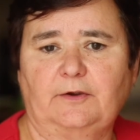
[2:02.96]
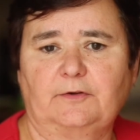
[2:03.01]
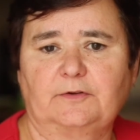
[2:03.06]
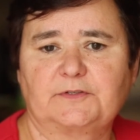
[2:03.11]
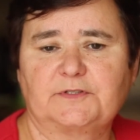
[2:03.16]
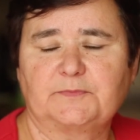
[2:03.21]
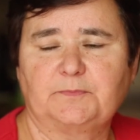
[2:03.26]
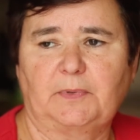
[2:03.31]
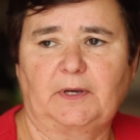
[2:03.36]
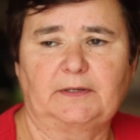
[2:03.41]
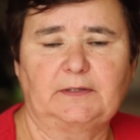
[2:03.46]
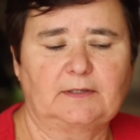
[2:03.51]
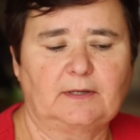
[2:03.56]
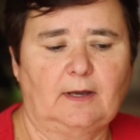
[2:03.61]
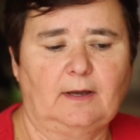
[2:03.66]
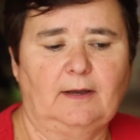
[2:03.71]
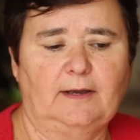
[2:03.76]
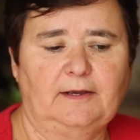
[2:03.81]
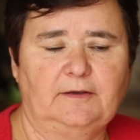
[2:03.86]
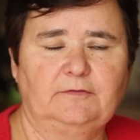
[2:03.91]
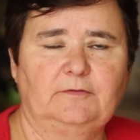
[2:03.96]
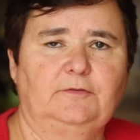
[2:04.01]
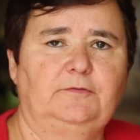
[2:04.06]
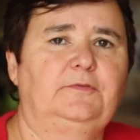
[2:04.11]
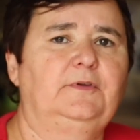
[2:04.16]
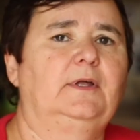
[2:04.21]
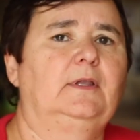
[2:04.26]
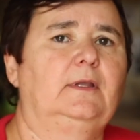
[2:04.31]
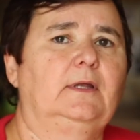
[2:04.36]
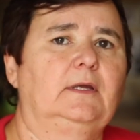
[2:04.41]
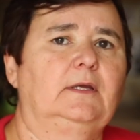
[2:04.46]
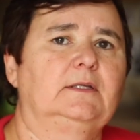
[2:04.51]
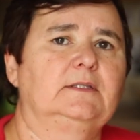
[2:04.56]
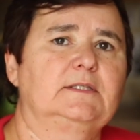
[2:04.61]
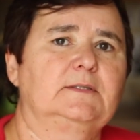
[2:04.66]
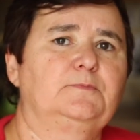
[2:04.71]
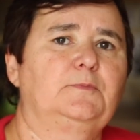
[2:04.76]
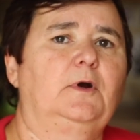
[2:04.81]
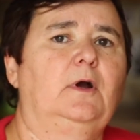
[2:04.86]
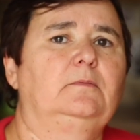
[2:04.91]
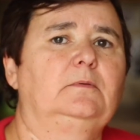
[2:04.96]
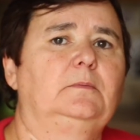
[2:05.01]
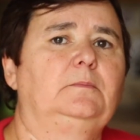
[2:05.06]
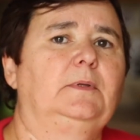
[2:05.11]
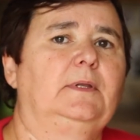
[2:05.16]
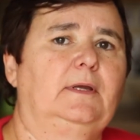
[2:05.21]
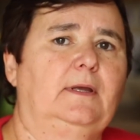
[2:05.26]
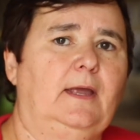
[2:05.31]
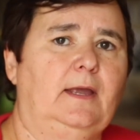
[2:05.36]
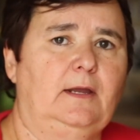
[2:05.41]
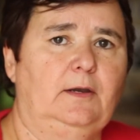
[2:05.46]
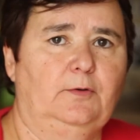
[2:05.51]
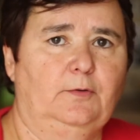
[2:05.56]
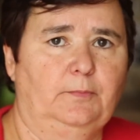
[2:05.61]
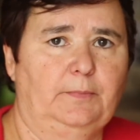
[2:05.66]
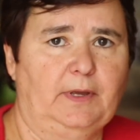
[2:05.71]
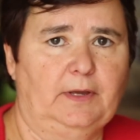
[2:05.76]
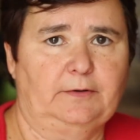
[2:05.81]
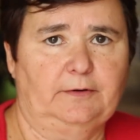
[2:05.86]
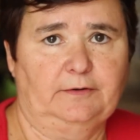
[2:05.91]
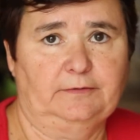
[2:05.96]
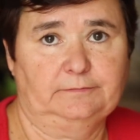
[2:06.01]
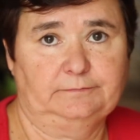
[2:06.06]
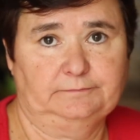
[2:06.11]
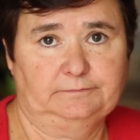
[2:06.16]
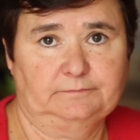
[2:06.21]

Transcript: years, but I have a feeling it's probably eight or better.